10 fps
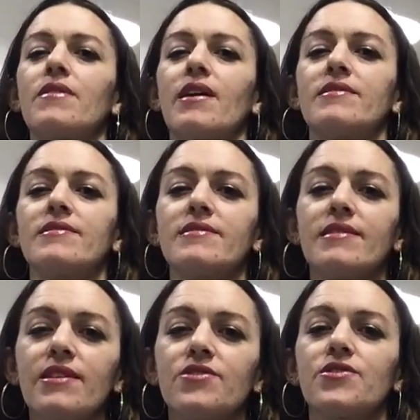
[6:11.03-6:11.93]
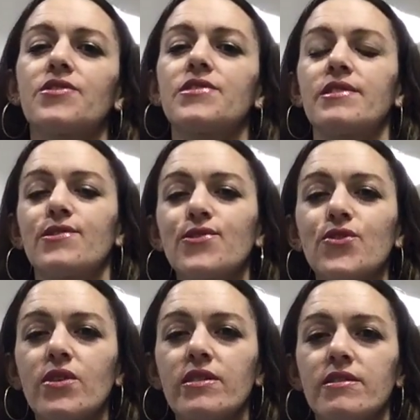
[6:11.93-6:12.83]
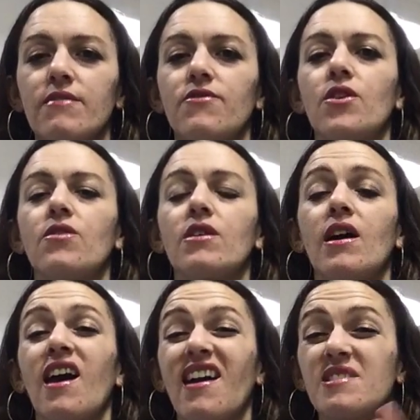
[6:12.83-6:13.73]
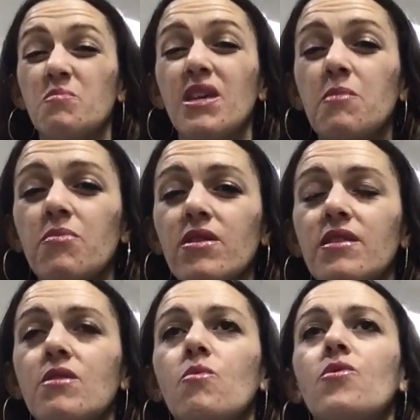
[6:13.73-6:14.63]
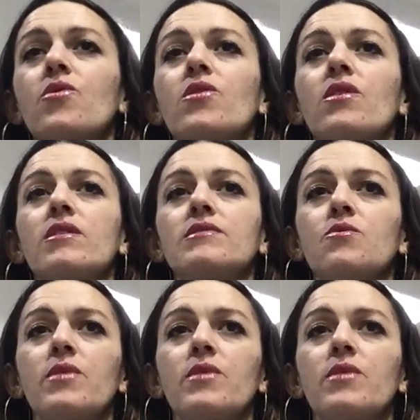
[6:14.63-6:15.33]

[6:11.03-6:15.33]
as teachers and students of yoga, as people in the world.